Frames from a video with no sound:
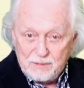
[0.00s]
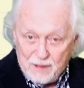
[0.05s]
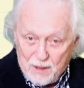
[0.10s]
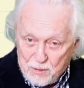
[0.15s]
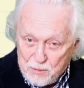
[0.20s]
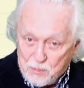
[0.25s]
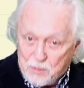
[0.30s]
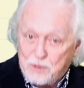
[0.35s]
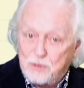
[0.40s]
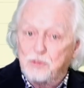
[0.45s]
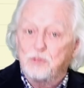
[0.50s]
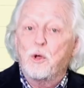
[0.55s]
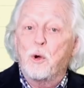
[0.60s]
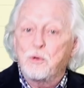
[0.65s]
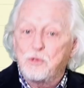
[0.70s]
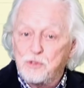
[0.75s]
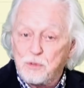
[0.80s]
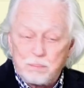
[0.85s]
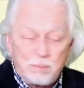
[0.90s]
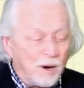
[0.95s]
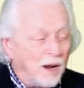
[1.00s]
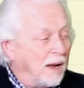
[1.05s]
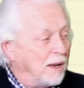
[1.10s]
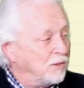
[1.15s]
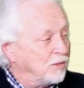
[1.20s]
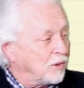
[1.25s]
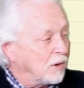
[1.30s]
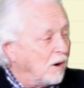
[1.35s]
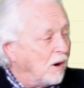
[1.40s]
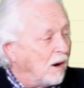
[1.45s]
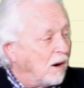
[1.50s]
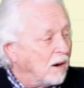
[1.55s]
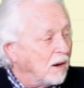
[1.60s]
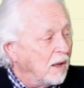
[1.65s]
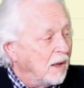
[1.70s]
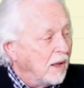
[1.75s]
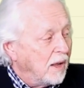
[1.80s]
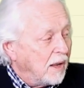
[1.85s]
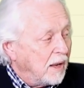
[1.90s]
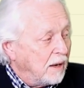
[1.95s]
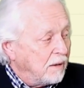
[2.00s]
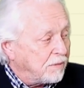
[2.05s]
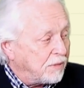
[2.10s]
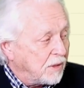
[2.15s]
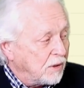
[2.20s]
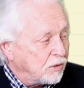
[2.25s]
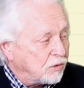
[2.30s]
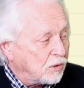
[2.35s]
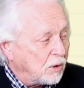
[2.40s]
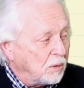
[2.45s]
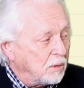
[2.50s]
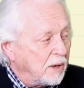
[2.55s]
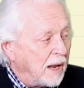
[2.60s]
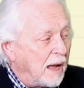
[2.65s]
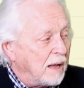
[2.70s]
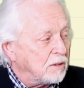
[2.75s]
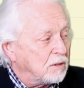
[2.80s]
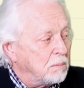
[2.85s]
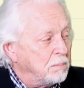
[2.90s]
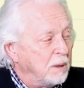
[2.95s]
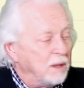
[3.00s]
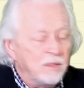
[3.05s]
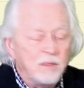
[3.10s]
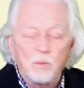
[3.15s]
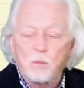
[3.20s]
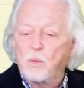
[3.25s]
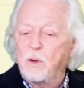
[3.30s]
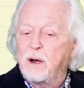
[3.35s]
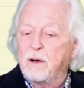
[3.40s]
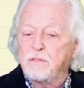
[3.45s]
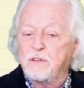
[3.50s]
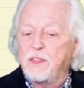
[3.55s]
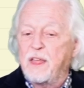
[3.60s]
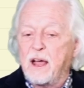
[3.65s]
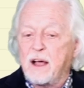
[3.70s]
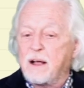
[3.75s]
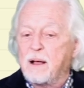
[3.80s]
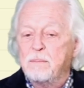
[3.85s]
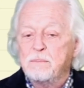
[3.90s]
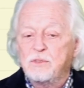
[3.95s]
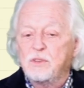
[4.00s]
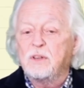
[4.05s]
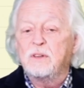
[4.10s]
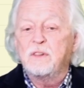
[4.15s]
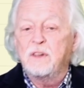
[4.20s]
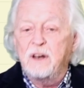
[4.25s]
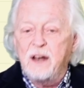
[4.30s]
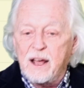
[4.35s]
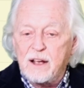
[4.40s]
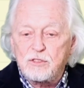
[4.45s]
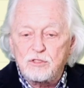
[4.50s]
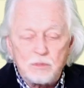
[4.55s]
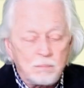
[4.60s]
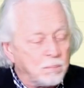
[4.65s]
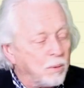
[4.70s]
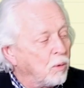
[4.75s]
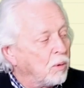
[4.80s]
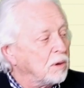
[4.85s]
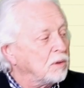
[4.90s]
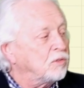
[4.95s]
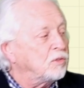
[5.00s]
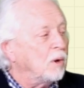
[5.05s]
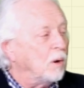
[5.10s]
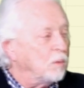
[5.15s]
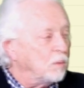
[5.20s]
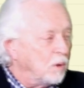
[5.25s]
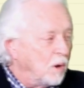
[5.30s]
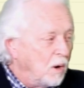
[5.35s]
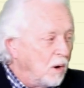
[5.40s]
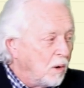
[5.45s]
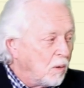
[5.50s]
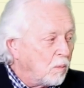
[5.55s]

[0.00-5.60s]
In other words, no surprise at all if this turned out to be that wherever that comes in, the next support zone.